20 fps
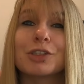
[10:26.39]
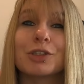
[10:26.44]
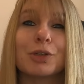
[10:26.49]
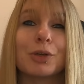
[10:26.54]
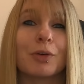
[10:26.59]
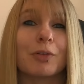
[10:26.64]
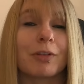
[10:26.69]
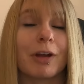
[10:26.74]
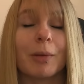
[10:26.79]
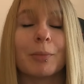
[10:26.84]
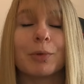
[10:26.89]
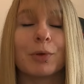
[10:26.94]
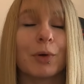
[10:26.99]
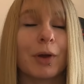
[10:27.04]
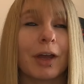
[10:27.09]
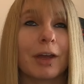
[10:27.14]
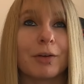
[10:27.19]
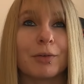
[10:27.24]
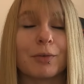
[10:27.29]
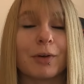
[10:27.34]
to wrap your
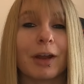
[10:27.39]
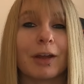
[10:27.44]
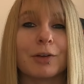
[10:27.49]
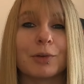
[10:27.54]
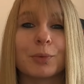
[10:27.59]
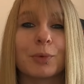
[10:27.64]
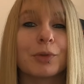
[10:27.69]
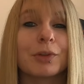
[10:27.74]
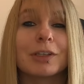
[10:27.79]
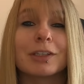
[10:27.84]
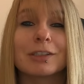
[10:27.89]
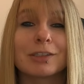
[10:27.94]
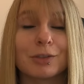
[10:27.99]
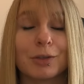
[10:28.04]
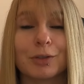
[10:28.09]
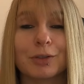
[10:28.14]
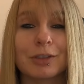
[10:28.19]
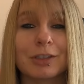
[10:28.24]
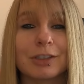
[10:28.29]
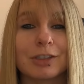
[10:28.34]
head around what these
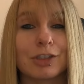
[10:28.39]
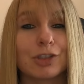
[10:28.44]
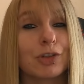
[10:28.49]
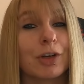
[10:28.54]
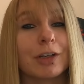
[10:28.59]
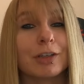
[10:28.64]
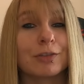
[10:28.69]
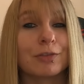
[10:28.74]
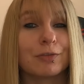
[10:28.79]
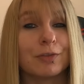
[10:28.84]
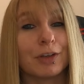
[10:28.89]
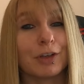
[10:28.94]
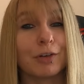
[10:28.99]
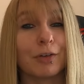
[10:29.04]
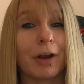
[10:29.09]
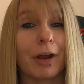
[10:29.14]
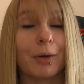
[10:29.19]
doctors are trying to figure